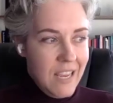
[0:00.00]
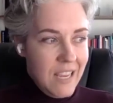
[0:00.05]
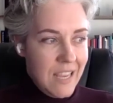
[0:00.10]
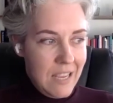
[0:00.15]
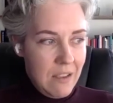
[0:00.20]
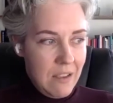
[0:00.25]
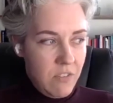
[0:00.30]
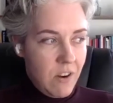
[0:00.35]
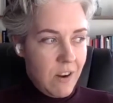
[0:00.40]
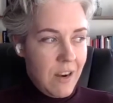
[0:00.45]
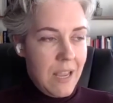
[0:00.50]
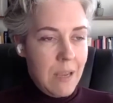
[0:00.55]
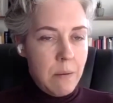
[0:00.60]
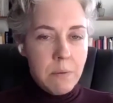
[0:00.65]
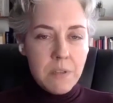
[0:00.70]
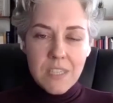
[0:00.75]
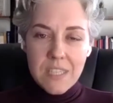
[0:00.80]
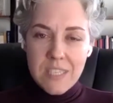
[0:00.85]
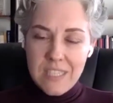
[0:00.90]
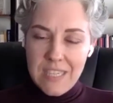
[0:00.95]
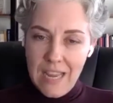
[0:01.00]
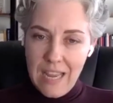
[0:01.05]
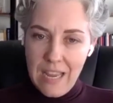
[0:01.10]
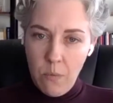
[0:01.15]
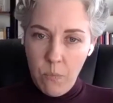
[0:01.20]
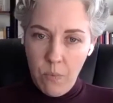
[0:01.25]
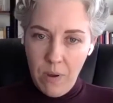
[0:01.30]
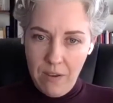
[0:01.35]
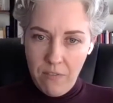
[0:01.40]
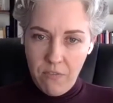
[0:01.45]
If you're able to stay
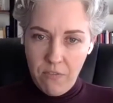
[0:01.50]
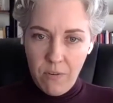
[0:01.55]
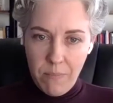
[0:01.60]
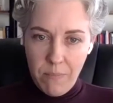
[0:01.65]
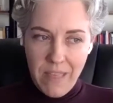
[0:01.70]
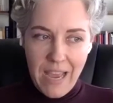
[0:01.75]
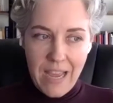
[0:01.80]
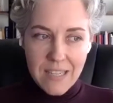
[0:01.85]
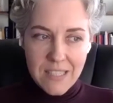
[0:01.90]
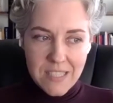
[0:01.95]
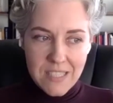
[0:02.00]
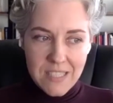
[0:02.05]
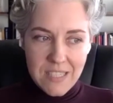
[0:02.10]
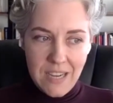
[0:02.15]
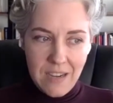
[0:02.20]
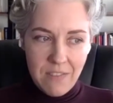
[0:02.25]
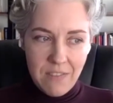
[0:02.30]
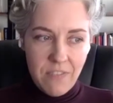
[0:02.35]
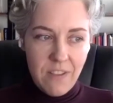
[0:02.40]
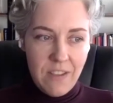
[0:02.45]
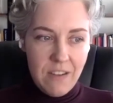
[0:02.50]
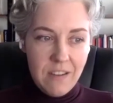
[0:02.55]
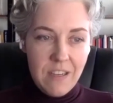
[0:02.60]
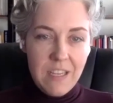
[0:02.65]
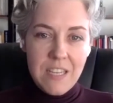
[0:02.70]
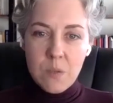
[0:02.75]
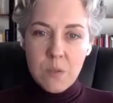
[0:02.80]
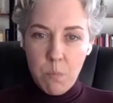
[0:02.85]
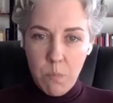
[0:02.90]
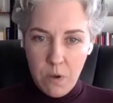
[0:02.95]
away from that stuff, at
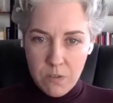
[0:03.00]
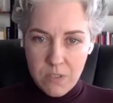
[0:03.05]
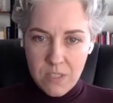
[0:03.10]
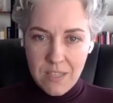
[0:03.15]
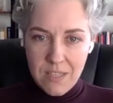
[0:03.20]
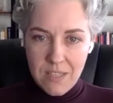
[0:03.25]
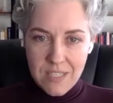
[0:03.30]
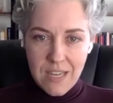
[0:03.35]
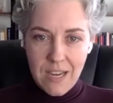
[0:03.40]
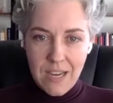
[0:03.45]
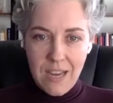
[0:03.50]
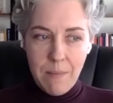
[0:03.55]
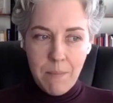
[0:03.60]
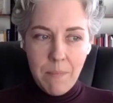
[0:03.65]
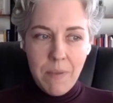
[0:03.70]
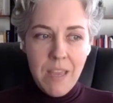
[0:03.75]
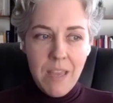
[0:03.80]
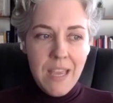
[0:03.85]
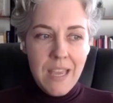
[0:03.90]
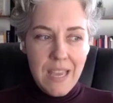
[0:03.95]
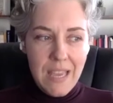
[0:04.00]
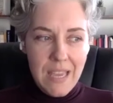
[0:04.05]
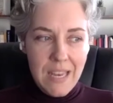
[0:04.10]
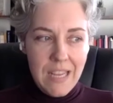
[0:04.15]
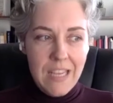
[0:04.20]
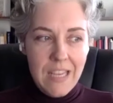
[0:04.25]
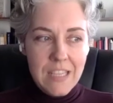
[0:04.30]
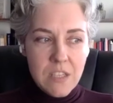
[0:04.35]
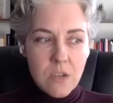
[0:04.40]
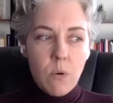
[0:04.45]
least most of the time, it
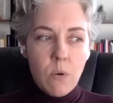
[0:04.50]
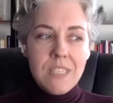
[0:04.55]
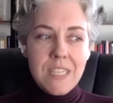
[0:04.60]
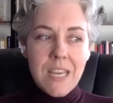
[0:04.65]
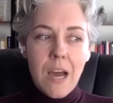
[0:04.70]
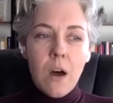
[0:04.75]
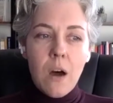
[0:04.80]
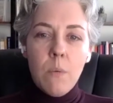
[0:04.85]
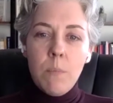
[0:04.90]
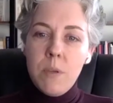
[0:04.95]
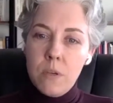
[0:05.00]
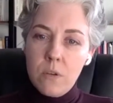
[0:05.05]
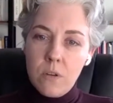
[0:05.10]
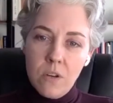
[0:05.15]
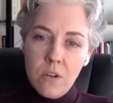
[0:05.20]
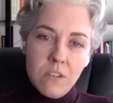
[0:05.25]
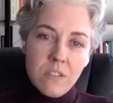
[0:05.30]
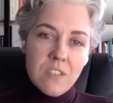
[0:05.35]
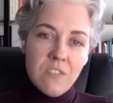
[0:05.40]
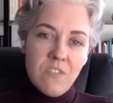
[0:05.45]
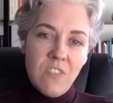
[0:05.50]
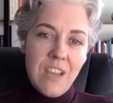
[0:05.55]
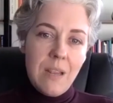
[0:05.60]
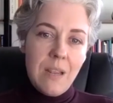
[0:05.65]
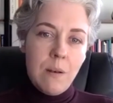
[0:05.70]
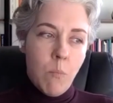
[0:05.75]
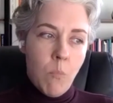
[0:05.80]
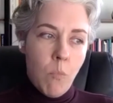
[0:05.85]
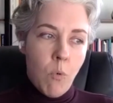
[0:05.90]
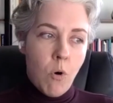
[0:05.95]
is going to help you
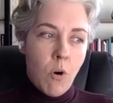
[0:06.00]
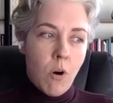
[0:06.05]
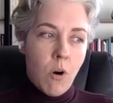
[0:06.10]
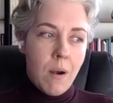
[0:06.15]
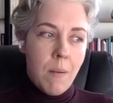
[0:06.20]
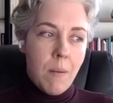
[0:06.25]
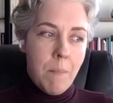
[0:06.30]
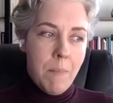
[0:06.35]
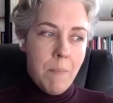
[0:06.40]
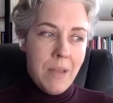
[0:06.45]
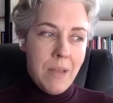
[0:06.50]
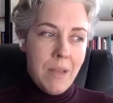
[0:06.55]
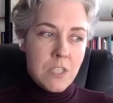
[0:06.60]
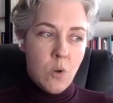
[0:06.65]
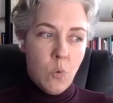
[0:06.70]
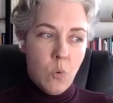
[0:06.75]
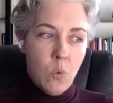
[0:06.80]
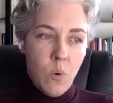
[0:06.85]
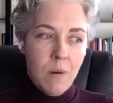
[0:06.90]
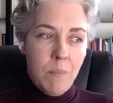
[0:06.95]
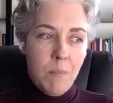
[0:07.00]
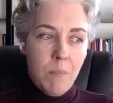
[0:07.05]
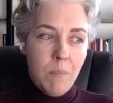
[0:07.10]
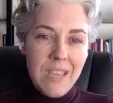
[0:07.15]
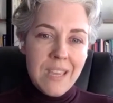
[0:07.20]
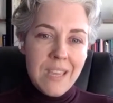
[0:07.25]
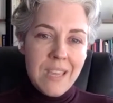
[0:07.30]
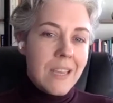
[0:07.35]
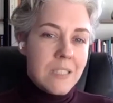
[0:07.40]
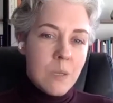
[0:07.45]
cultivate more mental well
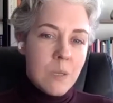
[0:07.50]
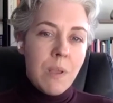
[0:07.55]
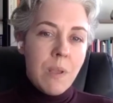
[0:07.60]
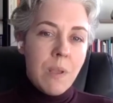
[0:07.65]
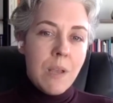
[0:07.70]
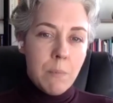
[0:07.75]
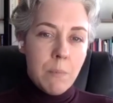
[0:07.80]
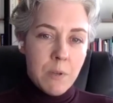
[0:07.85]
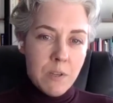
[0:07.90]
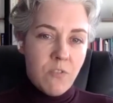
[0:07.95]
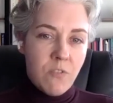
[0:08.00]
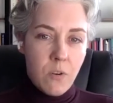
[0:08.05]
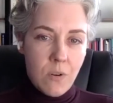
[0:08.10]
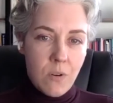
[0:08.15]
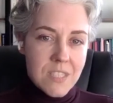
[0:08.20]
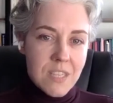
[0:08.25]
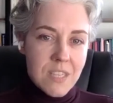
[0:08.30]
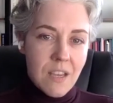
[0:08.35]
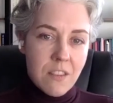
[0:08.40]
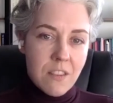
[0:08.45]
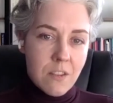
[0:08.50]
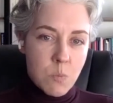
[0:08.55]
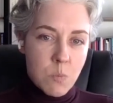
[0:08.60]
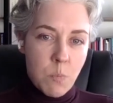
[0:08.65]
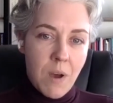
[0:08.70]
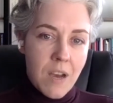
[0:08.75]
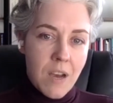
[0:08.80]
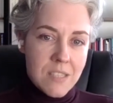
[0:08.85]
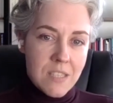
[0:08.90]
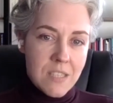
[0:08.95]
being and to be able to focus on those
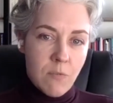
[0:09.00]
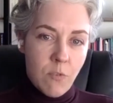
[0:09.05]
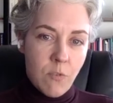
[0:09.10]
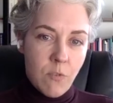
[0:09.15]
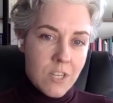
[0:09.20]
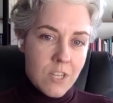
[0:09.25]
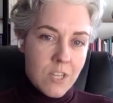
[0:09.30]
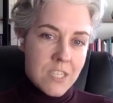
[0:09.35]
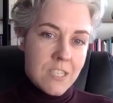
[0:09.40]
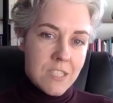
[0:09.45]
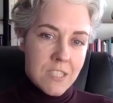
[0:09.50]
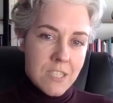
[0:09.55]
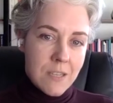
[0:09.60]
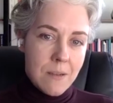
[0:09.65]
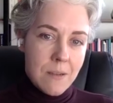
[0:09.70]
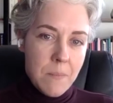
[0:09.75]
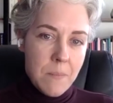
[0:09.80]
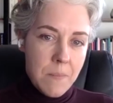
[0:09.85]
positive voices.